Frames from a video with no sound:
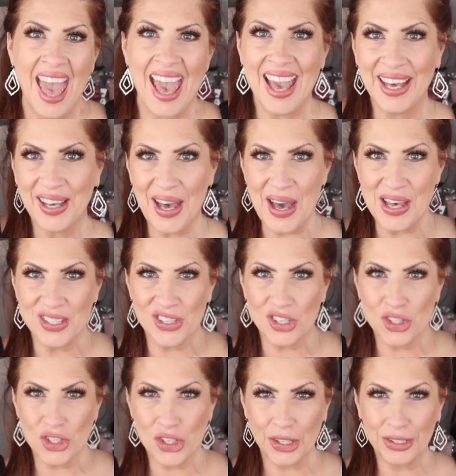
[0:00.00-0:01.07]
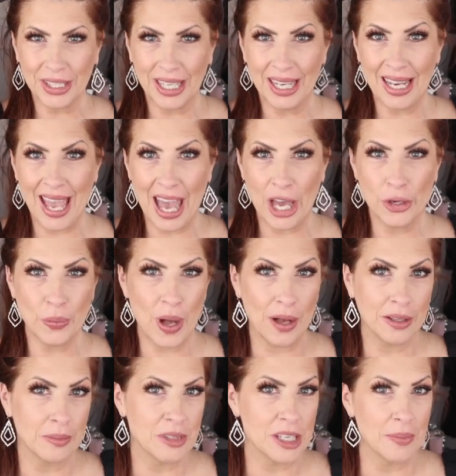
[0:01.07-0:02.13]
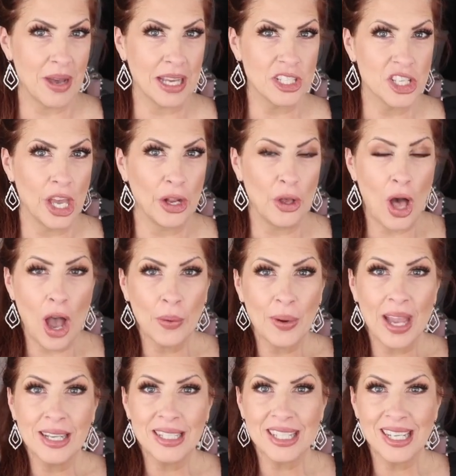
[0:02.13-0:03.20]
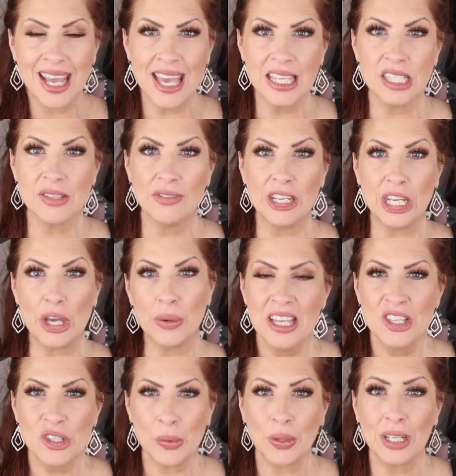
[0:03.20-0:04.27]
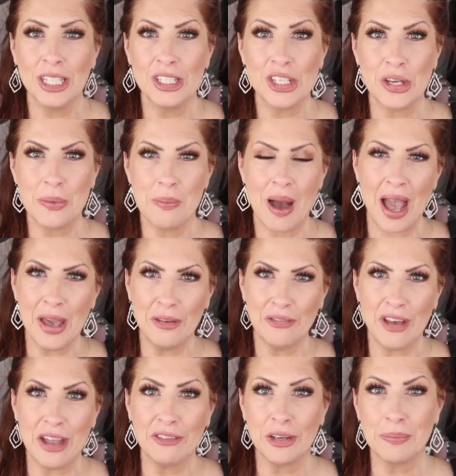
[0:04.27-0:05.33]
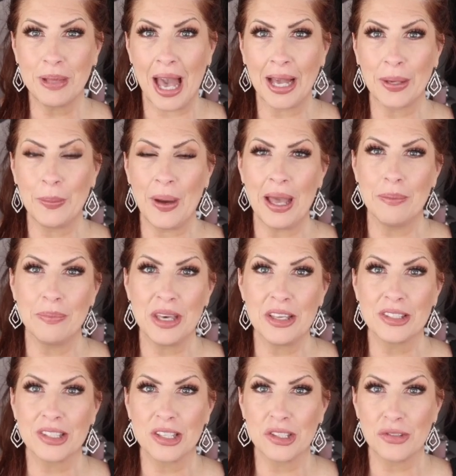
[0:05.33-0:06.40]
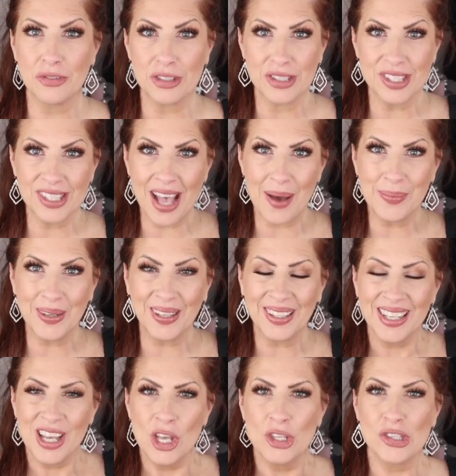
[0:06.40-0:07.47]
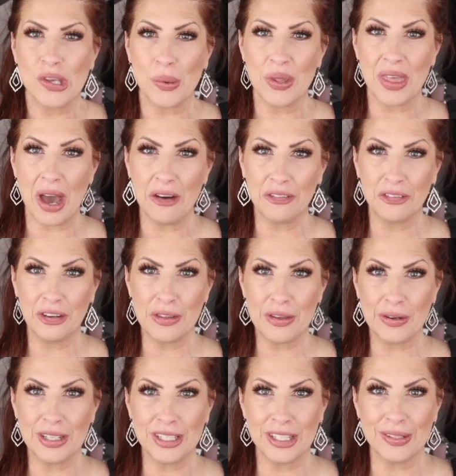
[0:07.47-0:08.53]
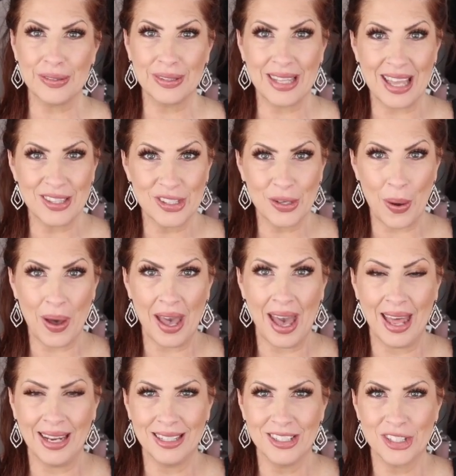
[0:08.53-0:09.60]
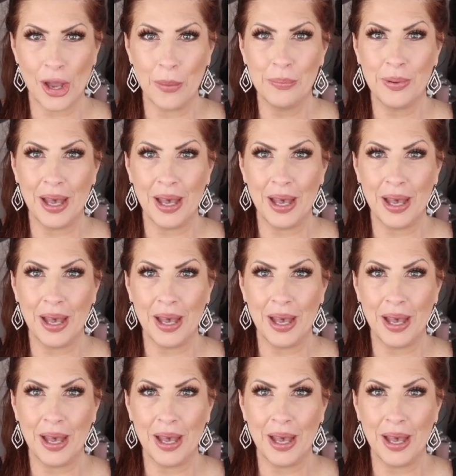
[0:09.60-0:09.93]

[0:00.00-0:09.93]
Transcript: Hey guys, it's Darlene and welcome to my channel. All right, today's video, so we're gonna do my favorite black and white pieces for summer. So without further ado, let's go ahead and jump